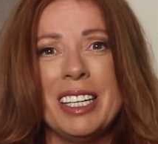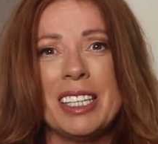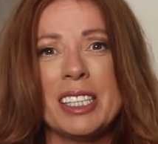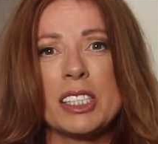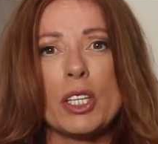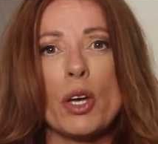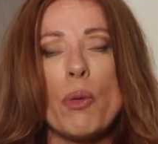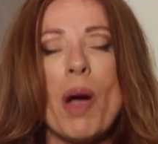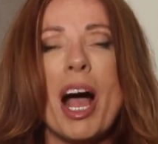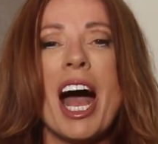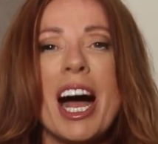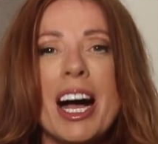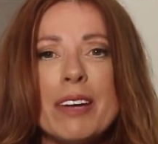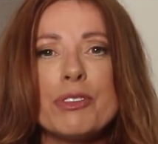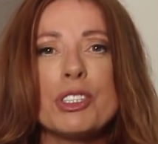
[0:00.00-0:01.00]
So
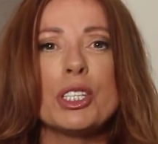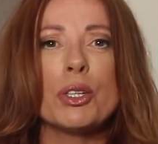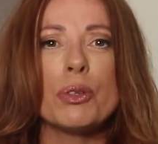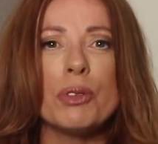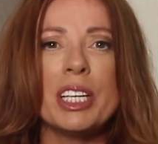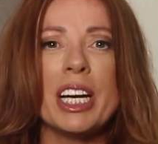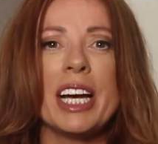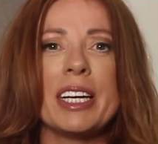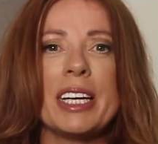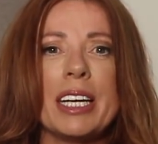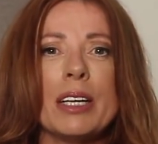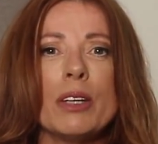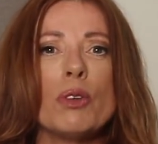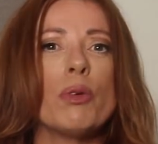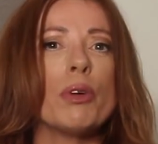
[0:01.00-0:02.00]
after
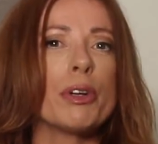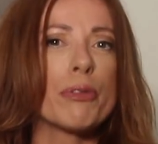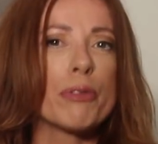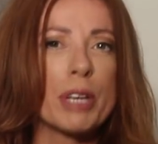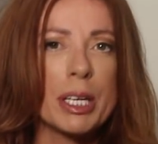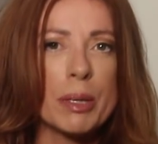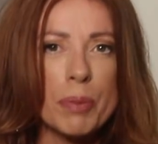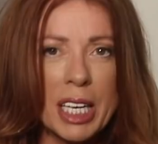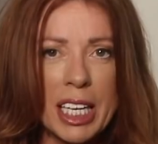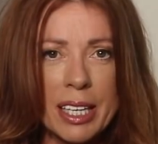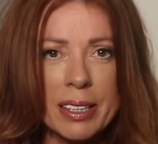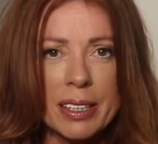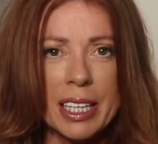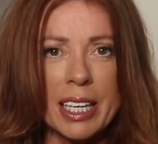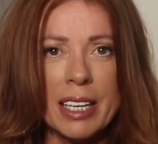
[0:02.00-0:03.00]
creating Quantum Freedom
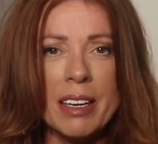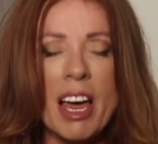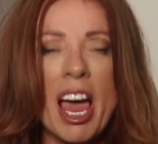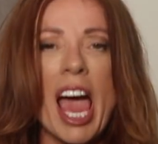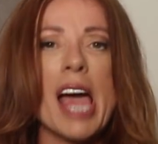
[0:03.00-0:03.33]
Healing